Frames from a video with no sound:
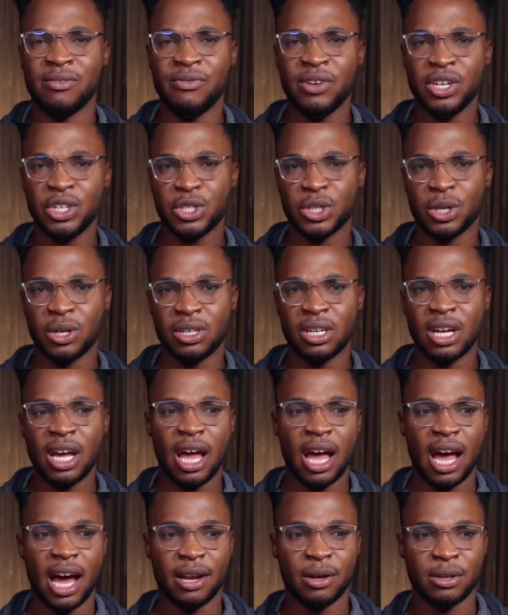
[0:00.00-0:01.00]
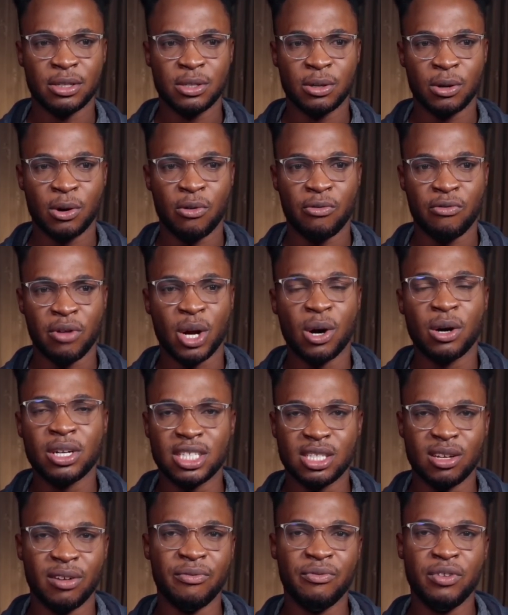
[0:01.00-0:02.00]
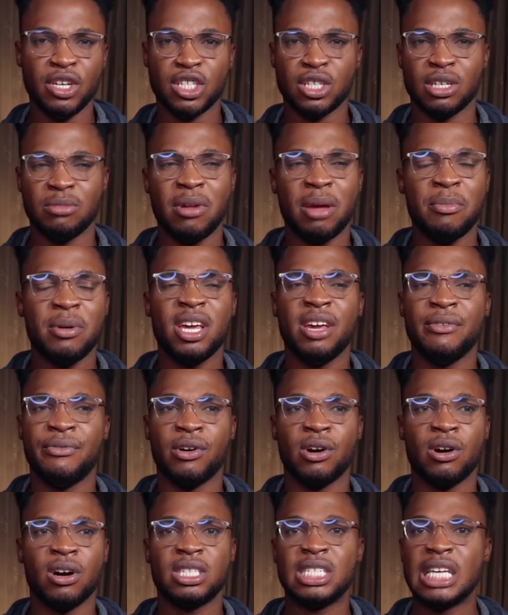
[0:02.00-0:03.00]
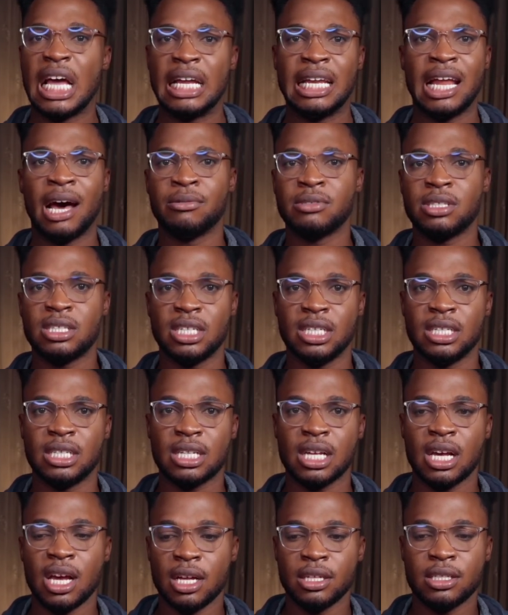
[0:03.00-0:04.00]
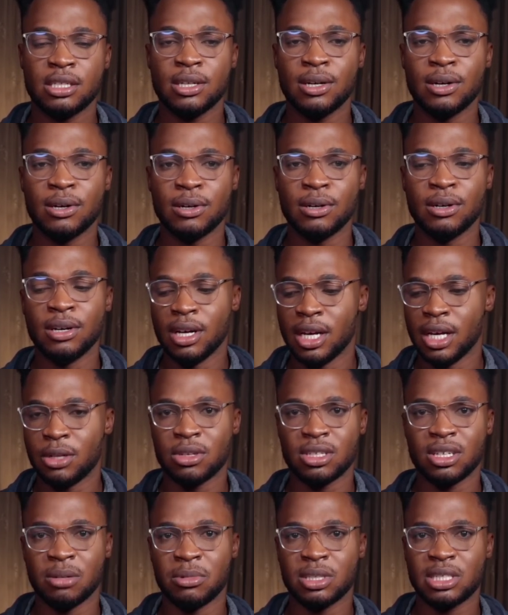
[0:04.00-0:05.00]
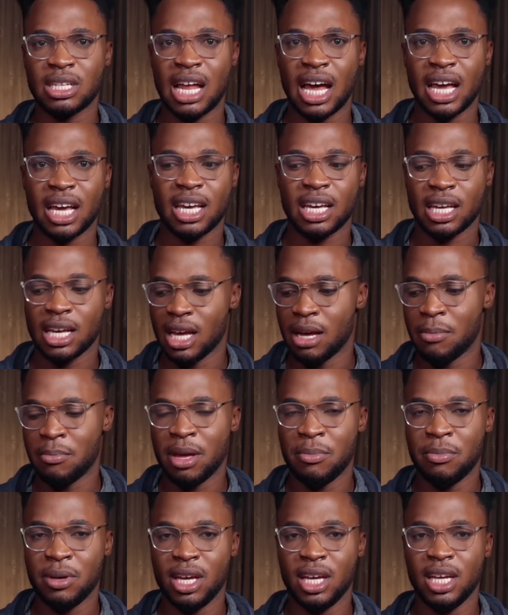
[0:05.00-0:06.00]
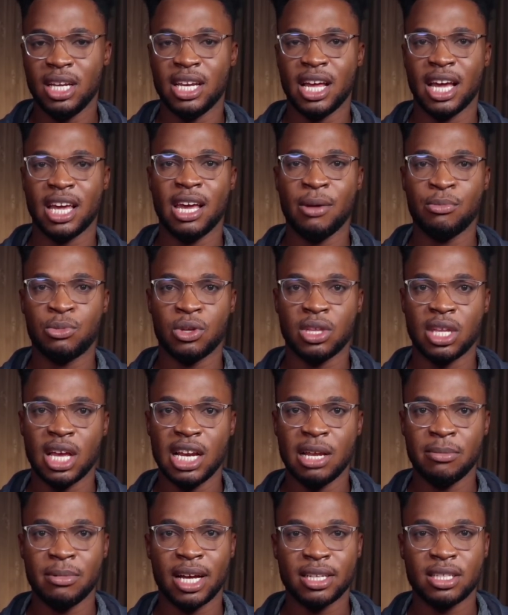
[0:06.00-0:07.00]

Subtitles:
the vision and also recalled his own vision, maybe he forgot he announced it. So it was almost like maybe they came to tell him